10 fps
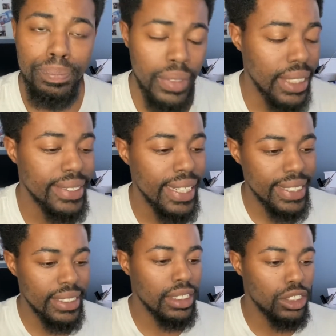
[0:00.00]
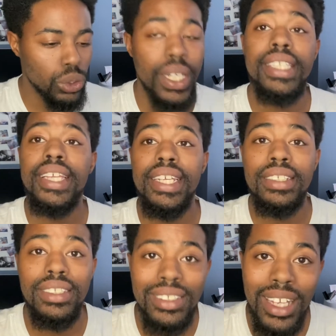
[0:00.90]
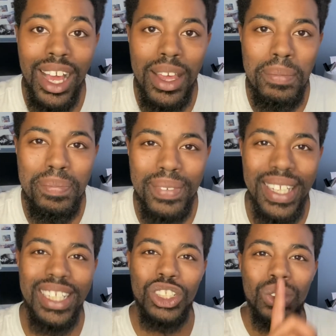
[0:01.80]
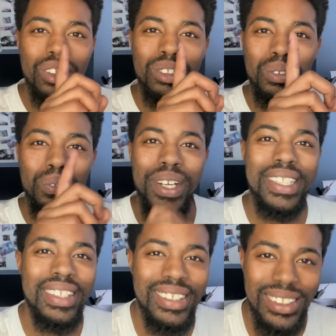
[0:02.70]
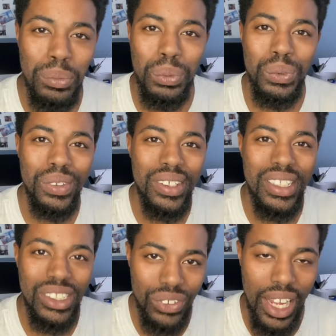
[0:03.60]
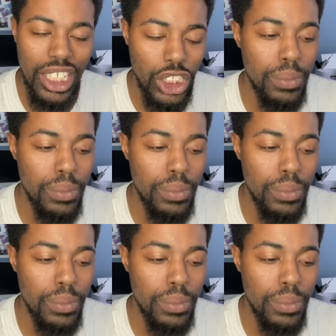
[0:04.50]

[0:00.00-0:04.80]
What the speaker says: It's not easy to do. It takes time unless you know this one simple strategy.